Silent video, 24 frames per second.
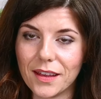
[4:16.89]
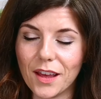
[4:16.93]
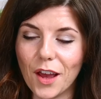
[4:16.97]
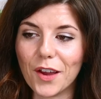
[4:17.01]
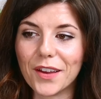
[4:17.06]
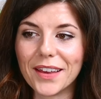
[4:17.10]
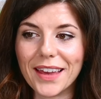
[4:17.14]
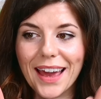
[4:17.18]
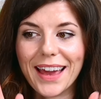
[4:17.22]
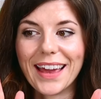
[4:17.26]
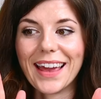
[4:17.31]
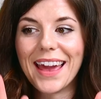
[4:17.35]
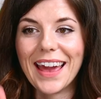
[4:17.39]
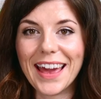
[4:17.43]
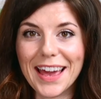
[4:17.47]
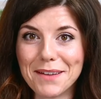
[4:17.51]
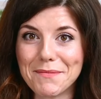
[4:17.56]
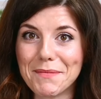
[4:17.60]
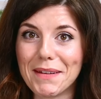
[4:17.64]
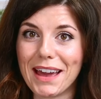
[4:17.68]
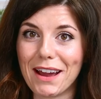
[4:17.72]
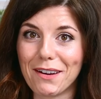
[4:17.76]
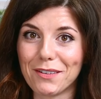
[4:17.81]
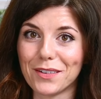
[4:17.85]
Okay, hear
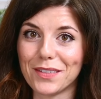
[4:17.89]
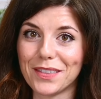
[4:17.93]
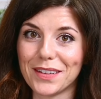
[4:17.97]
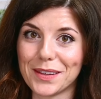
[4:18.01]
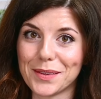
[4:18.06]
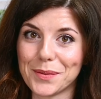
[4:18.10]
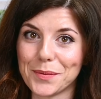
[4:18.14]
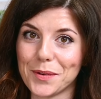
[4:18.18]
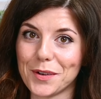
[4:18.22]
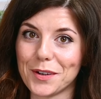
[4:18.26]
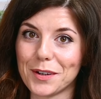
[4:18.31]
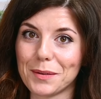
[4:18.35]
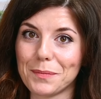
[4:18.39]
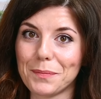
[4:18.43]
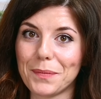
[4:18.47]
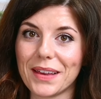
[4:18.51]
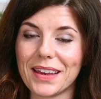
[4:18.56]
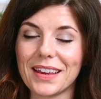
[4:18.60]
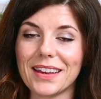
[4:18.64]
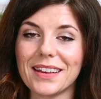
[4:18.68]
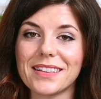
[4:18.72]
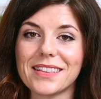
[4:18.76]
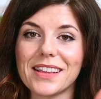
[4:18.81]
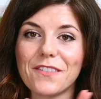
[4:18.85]
me out on this one,
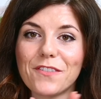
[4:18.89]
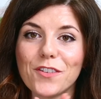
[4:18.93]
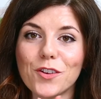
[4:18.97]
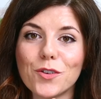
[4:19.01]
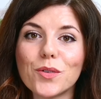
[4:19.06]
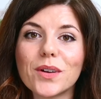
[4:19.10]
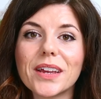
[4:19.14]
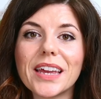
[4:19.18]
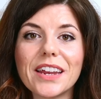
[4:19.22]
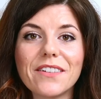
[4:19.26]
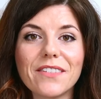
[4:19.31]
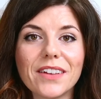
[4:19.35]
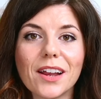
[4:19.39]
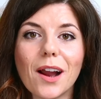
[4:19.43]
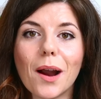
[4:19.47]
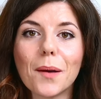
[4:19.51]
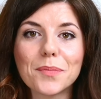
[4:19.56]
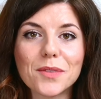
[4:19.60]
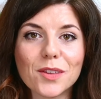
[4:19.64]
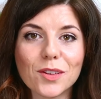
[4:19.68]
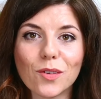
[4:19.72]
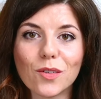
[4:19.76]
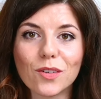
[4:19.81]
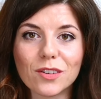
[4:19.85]
because if you're gearing up
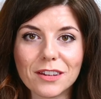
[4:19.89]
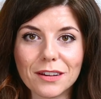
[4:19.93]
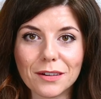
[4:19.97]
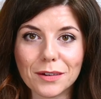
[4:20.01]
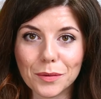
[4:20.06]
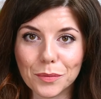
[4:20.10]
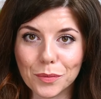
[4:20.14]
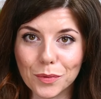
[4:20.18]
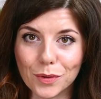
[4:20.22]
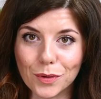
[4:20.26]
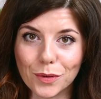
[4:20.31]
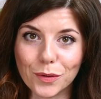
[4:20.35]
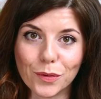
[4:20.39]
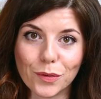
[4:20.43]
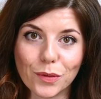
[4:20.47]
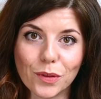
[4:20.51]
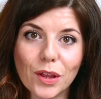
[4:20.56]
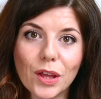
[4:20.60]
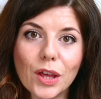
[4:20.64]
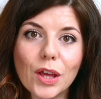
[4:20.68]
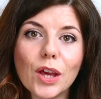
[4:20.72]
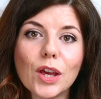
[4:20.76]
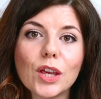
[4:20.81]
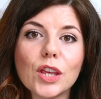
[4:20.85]
to knock down a wall,
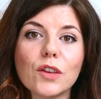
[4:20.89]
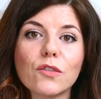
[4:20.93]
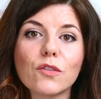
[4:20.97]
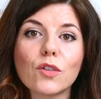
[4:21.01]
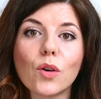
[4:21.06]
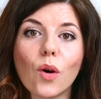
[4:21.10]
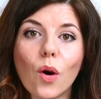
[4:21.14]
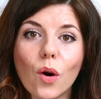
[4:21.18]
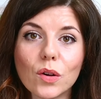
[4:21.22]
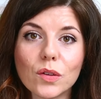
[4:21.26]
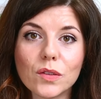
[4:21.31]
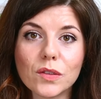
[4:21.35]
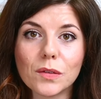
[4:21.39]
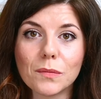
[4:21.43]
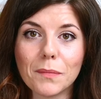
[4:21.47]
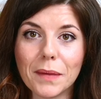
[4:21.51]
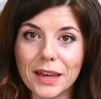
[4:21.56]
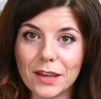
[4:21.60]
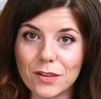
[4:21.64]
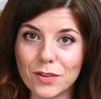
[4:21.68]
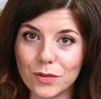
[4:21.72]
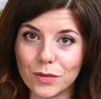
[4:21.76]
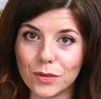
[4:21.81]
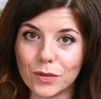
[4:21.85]
you've got to
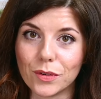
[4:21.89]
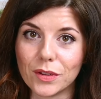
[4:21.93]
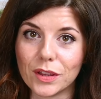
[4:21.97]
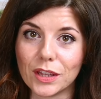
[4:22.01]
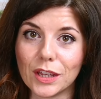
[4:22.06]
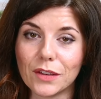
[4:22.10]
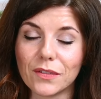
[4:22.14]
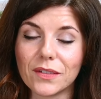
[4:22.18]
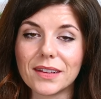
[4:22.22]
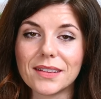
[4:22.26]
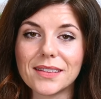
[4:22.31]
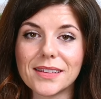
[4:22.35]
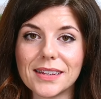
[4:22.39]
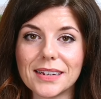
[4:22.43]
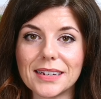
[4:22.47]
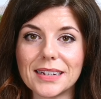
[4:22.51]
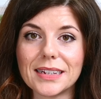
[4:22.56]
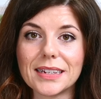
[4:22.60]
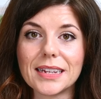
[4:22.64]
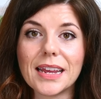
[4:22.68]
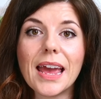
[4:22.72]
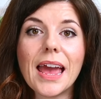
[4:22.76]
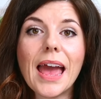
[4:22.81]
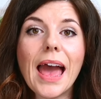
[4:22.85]
make sure that you've
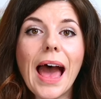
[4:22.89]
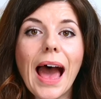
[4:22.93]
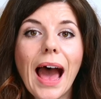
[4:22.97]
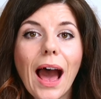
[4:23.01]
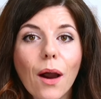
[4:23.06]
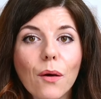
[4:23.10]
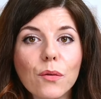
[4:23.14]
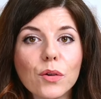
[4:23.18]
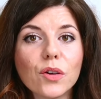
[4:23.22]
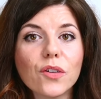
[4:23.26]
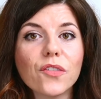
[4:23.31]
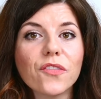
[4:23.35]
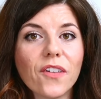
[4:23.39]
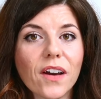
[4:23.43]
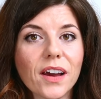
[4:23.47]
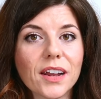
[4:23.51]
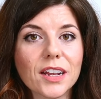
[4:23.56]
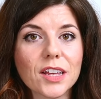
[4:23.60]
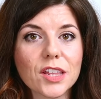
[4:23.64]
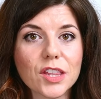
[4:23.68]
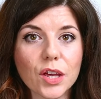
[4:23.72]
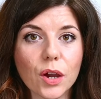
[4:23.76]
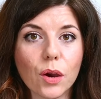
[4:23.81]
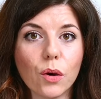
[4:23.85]
considered how your
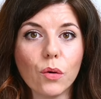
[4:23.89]
furniture